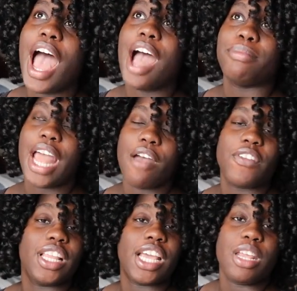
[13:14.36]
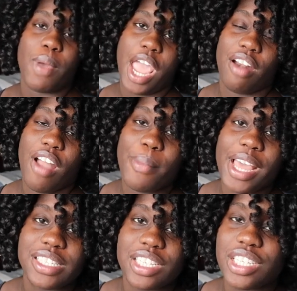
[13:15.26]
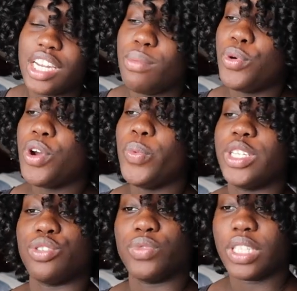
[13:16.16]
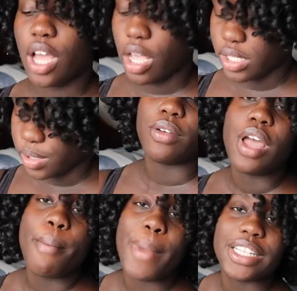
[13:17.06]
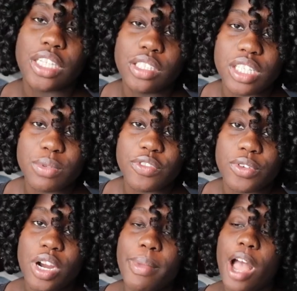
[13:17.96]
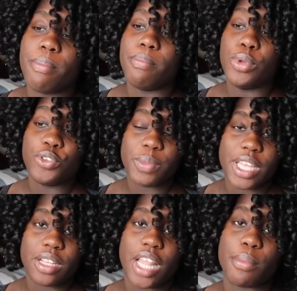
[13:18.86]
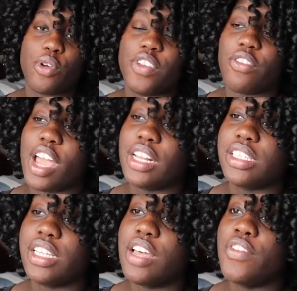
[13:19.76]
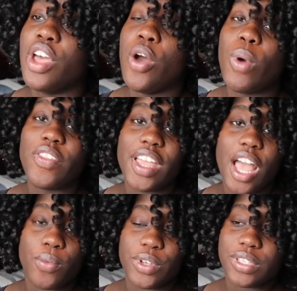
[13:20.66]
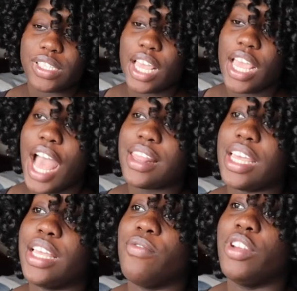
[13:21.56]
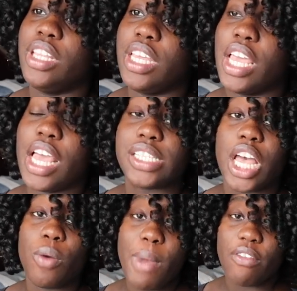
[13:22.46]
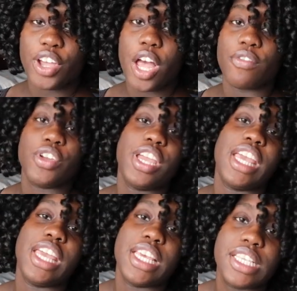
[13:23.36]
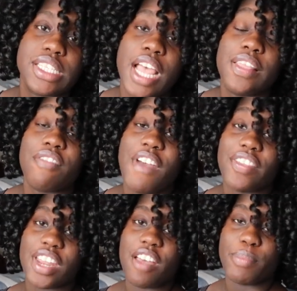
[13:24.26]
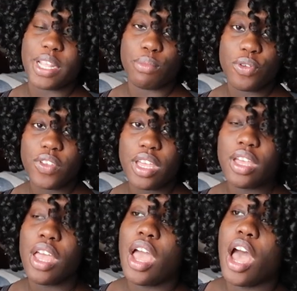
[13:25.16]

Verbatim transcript: I'm not feeling any pain around my incision anymore, which is really awesome. But I touched on this before about movement and like moving around and stuff. One thing I will say I think really has helped my recovery is the fact that I've been moving.